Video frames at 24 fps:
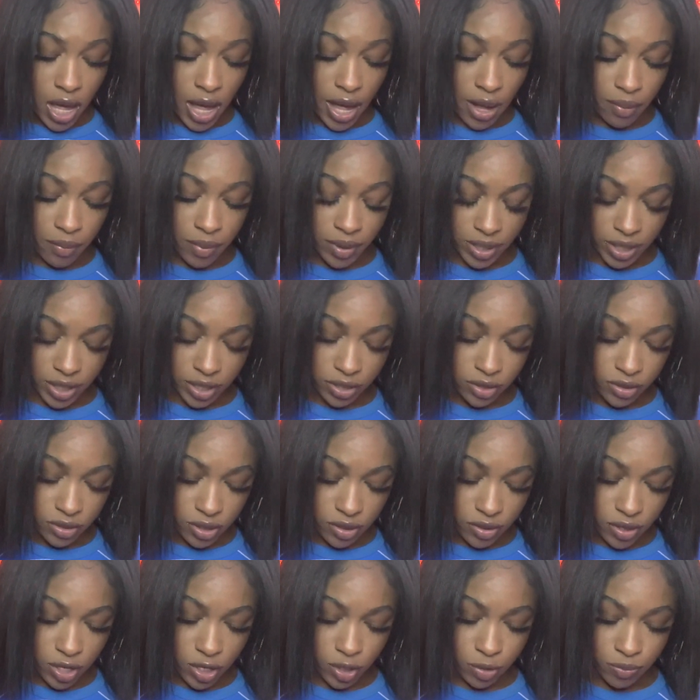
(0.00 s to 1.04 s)
I want to, you
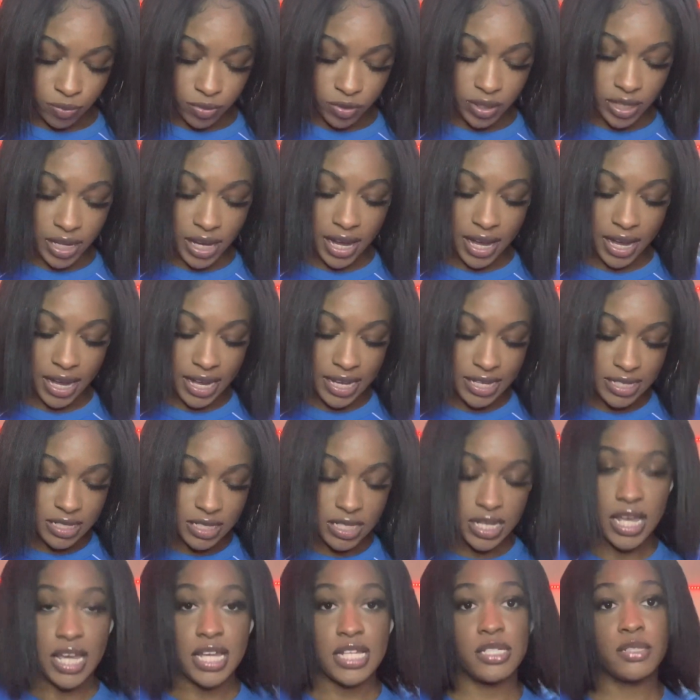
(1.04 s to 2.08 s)
know, help you
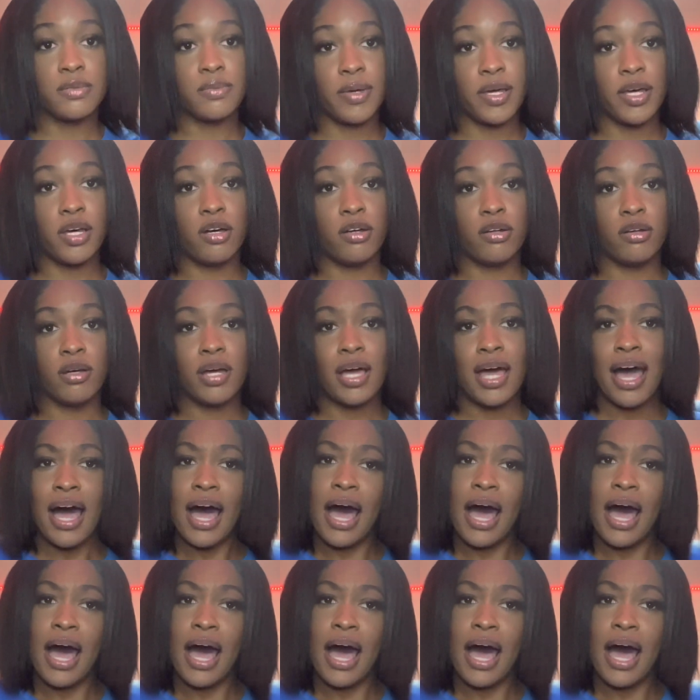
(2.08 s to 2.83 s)
guys as well.